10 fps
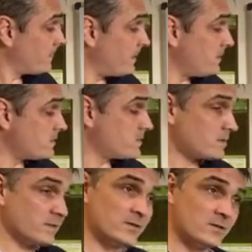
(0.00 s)

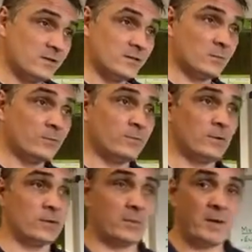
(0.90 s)
There's an awful
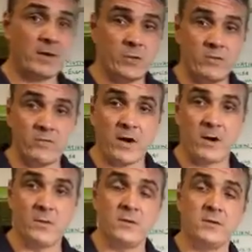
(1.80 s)
lot about your
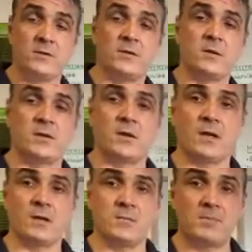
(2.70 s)
environment that
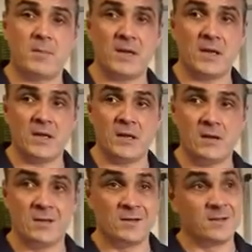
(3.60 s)
can be
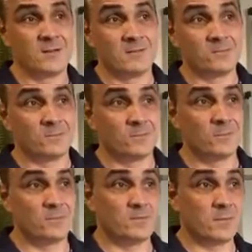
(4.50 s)

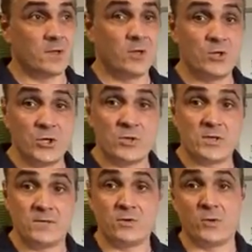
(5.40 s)

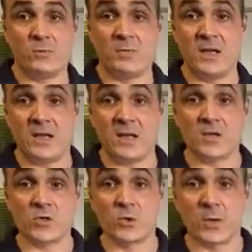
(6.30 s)
conducive to being
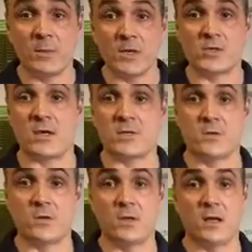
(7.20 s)
extremely
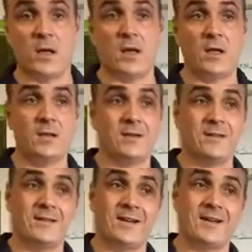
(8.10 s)
stressful, and
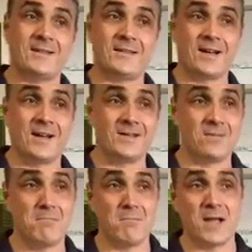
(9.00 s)
that has
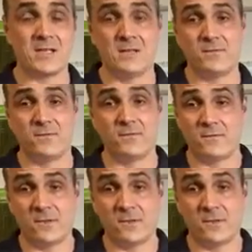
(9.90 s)
a massive